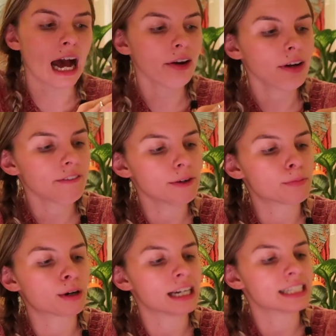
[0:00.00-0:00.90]
I don't have to
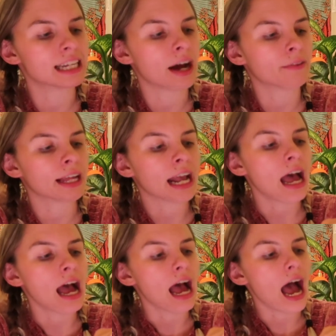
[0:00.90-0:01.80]
press down like
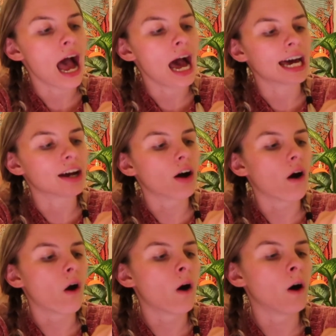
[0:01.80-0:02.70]
at
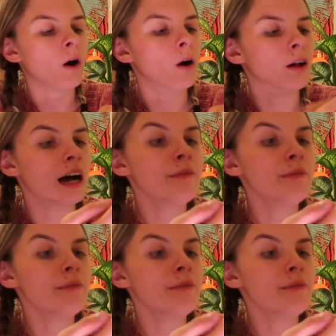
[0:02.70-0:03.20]
all.